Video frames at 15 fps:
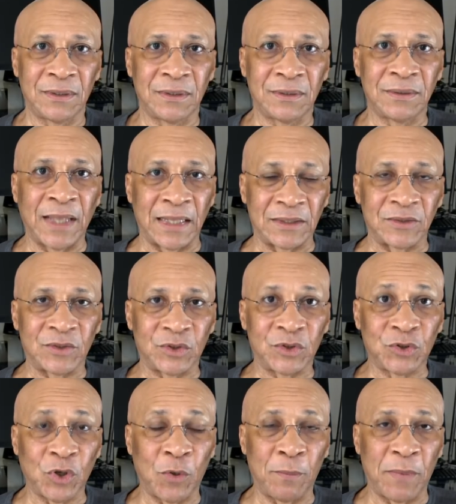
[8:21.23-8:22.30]
that
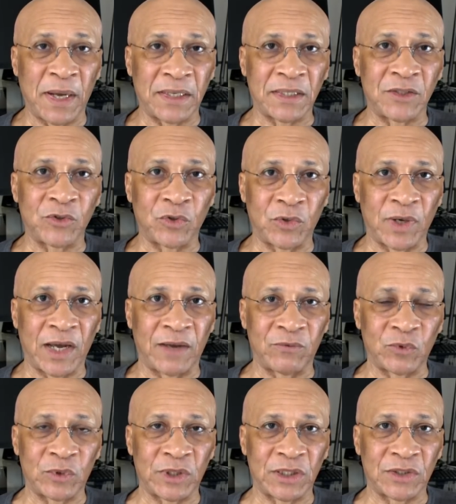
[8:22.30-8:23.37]
somebody is going to have to
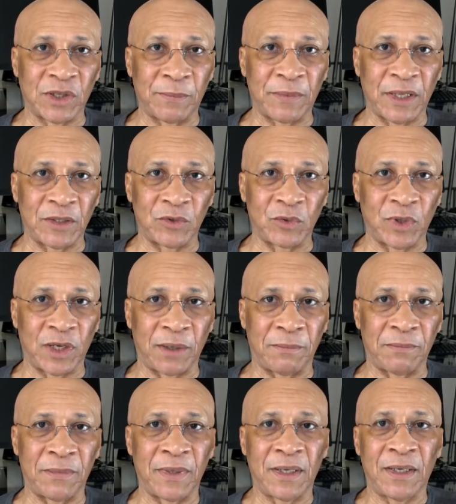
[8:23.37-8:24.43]
say something to
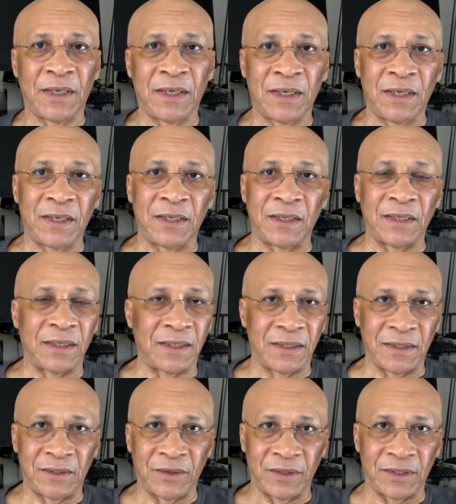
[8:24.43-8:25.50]
him.
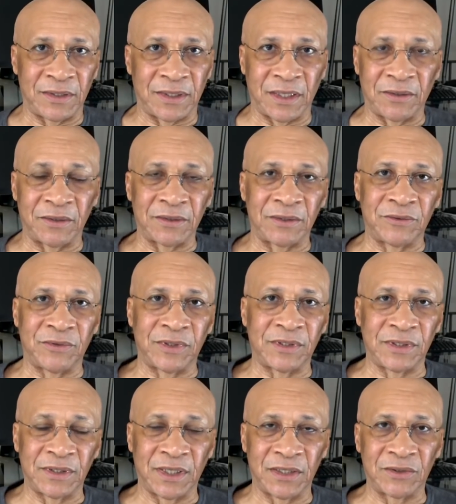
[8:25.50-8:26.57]
Either he tenders his
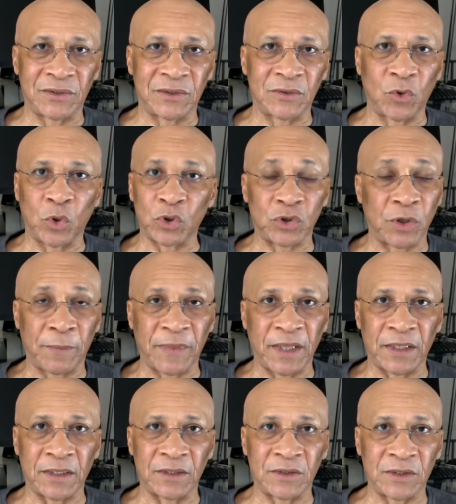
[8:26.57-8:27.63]
resignation or
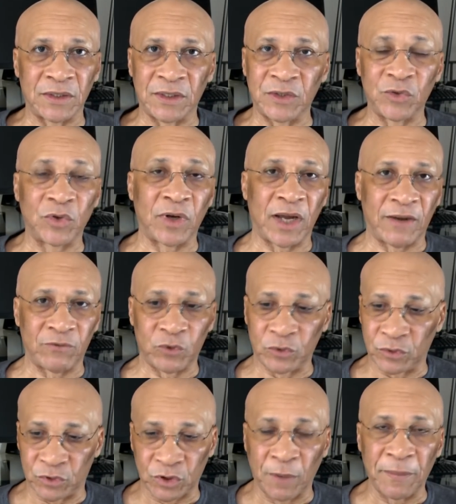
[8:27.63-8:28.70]
something is going to
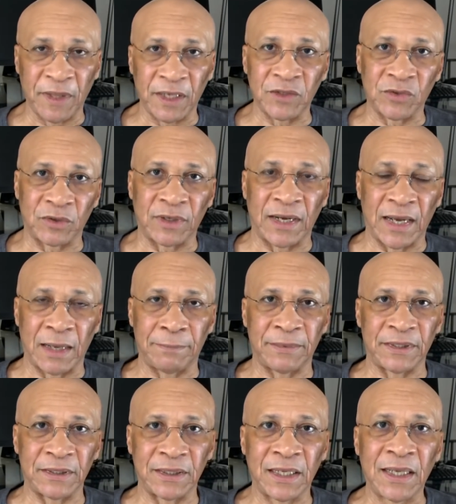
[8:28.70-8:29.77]

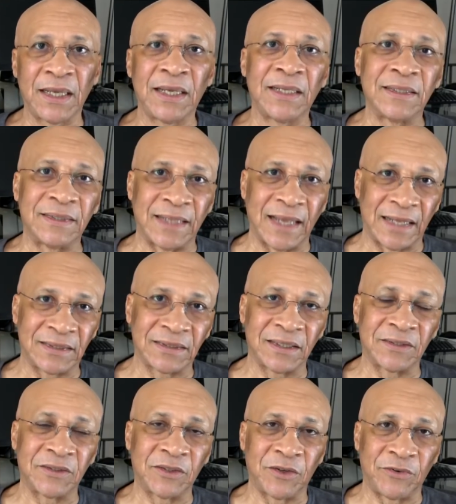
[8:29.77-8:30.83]
happen. That's
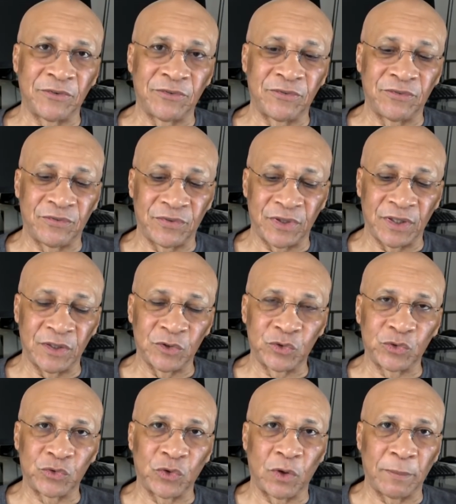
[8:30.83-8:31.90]
another fear
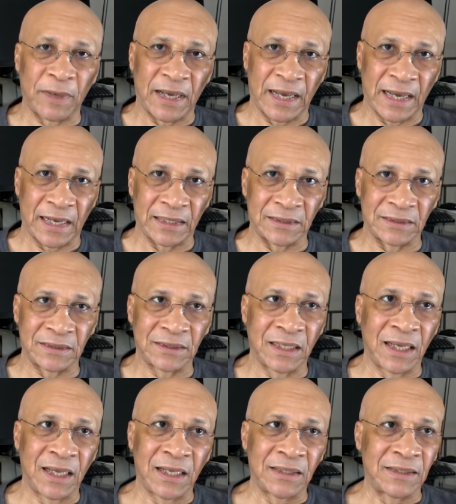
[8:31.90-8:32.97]
Trump has.
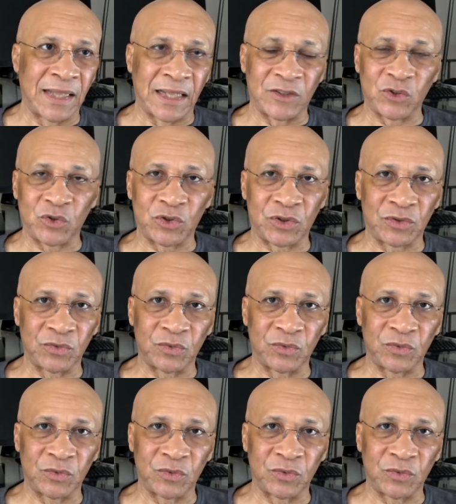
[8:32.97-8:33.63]
That's